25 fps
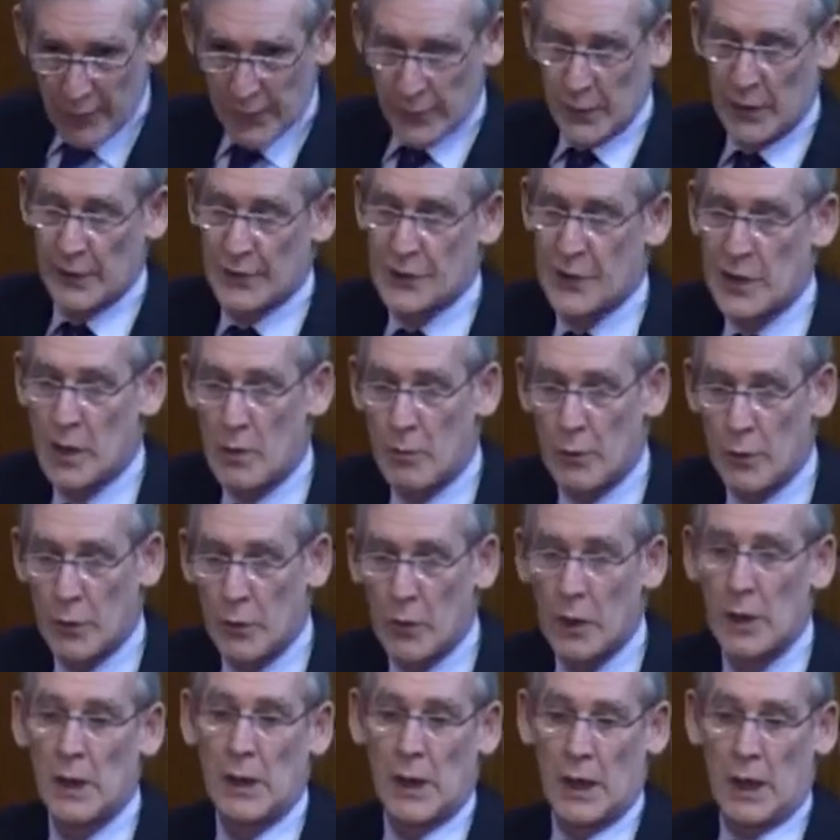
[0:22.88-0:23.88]
for example,
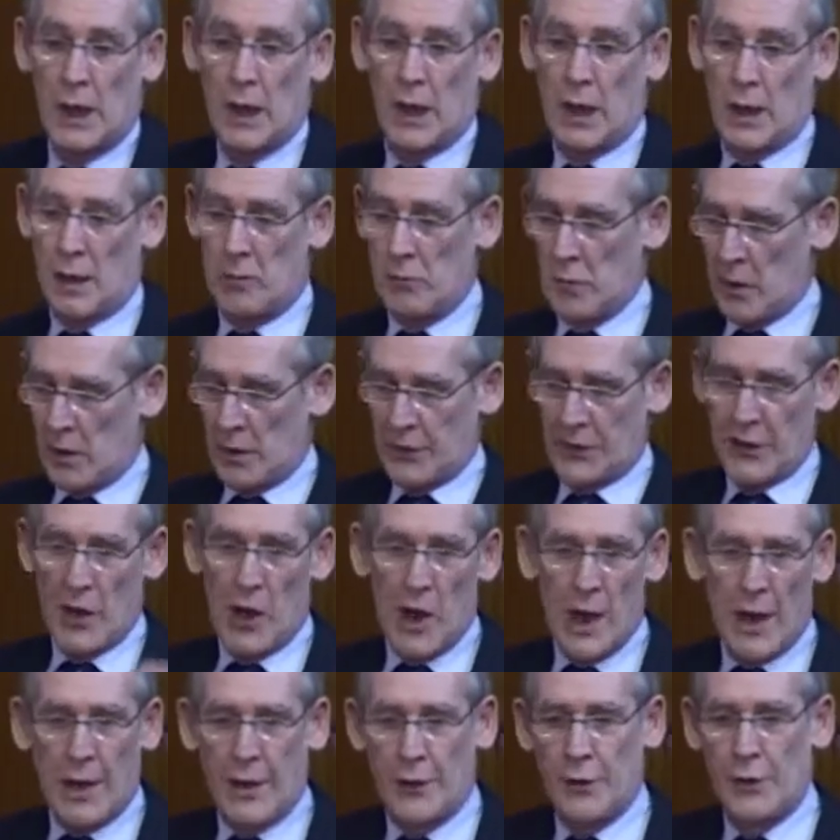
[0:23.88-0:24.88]

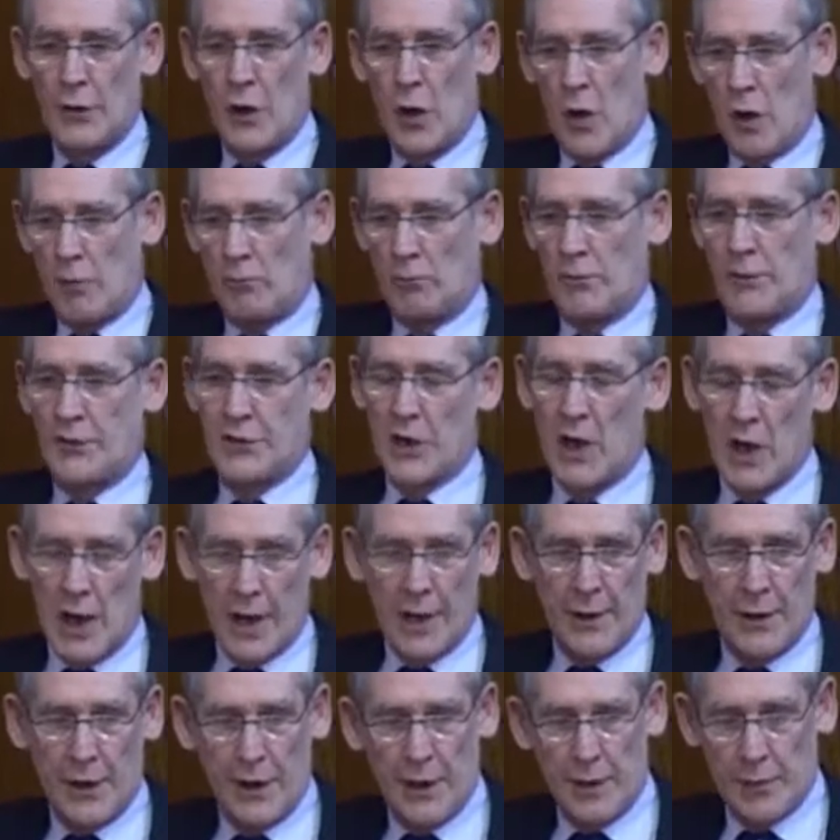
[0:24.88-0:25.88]
tighten a knot,
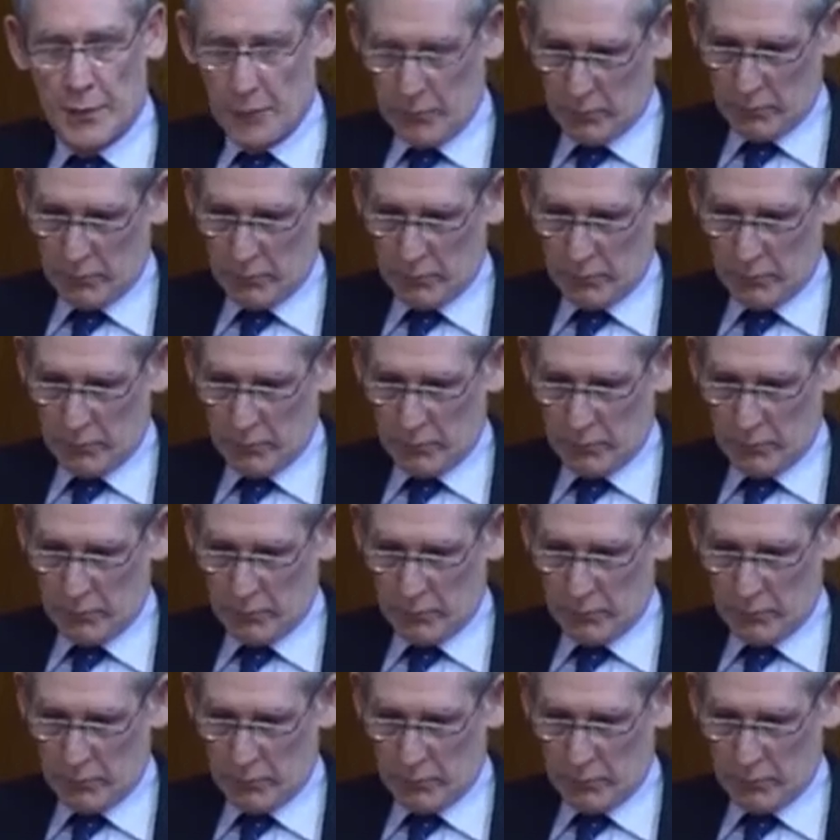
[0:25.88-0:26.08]
tighten it,